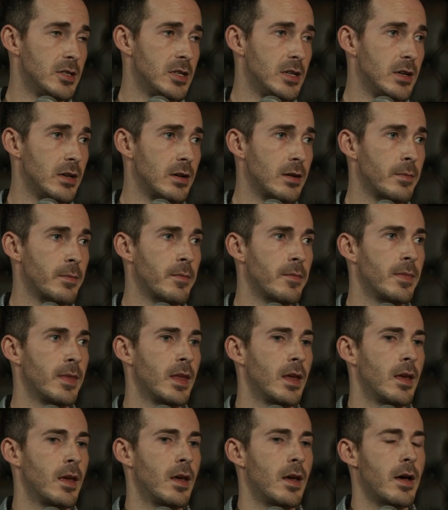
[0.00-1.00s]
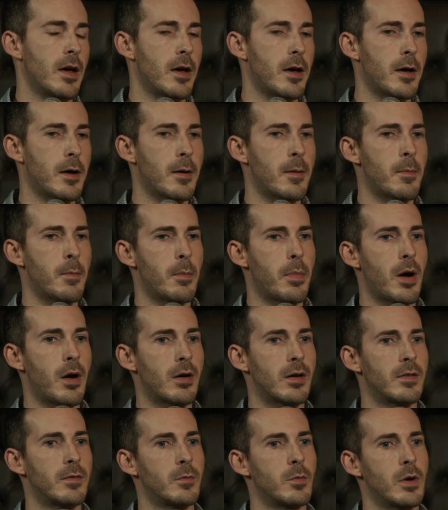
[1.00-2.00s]
year. Part
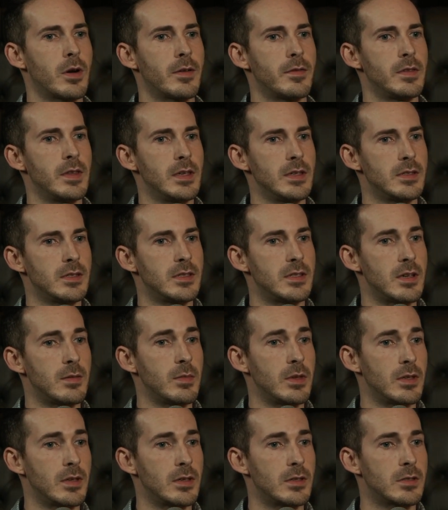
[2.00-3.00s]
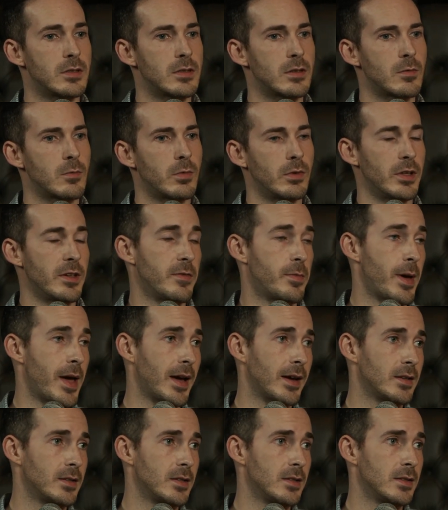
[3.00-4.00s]
of one of these stimulus relief
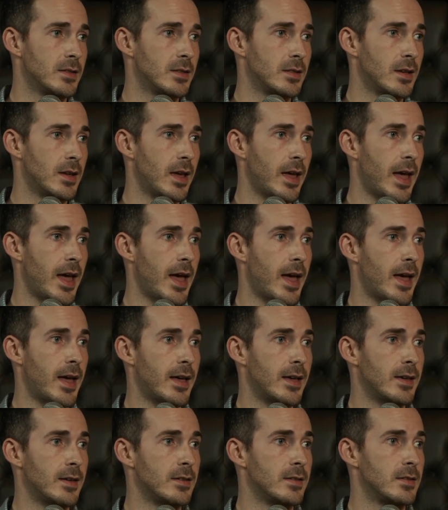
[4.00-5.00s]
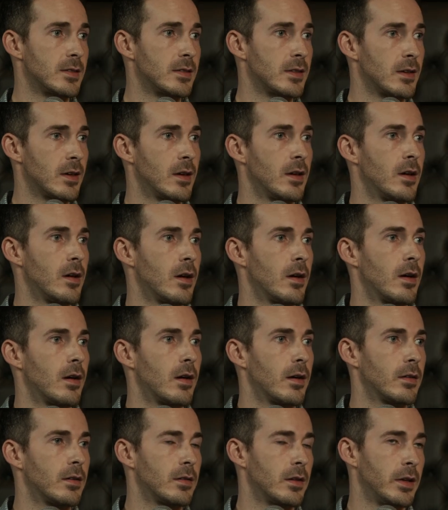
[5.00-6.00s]
packages has,
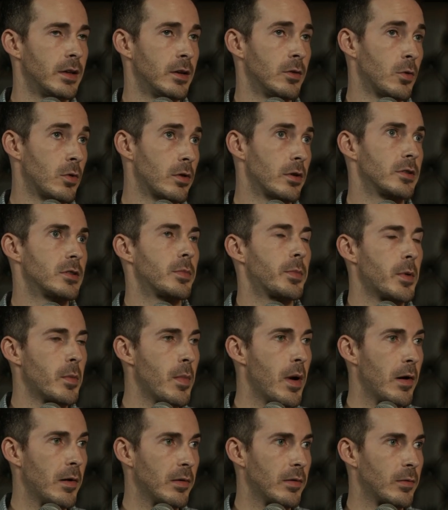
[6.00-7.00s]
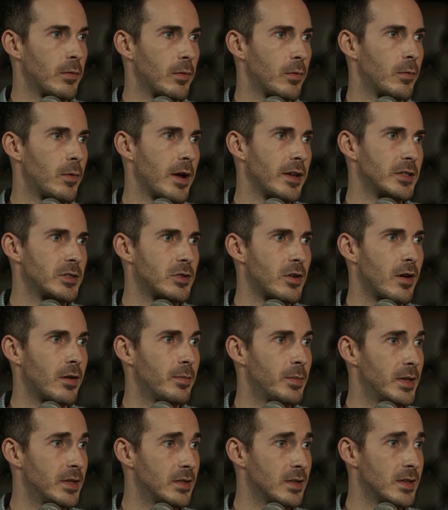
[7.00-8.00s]
in order to promote restaurant
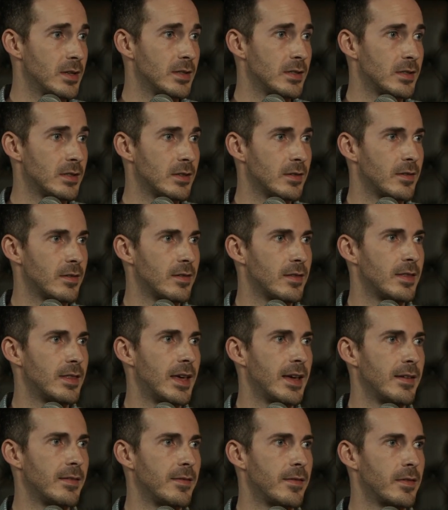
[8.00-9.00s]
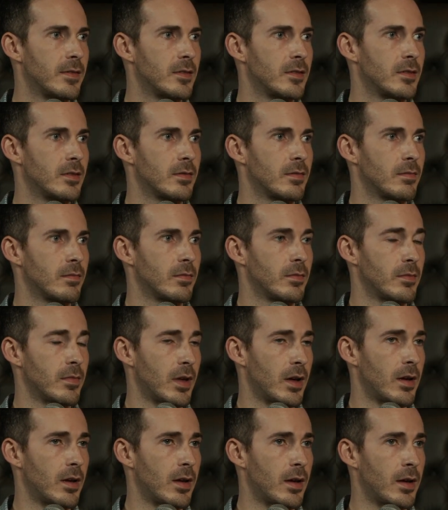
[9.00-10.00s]
business, they've
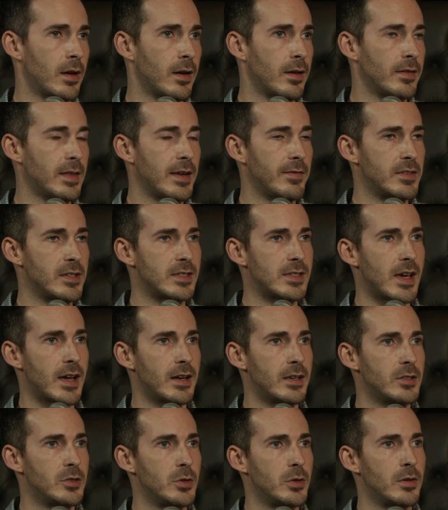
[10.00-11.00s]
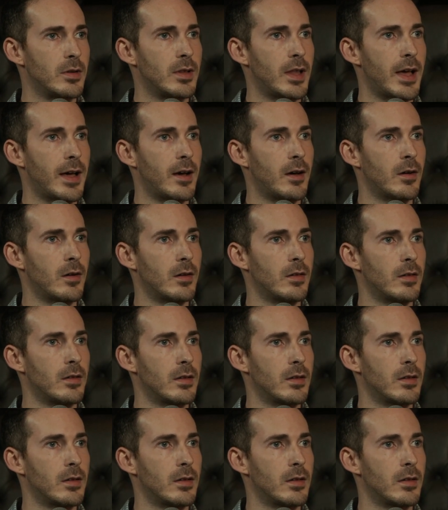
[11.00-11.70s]
decided to allow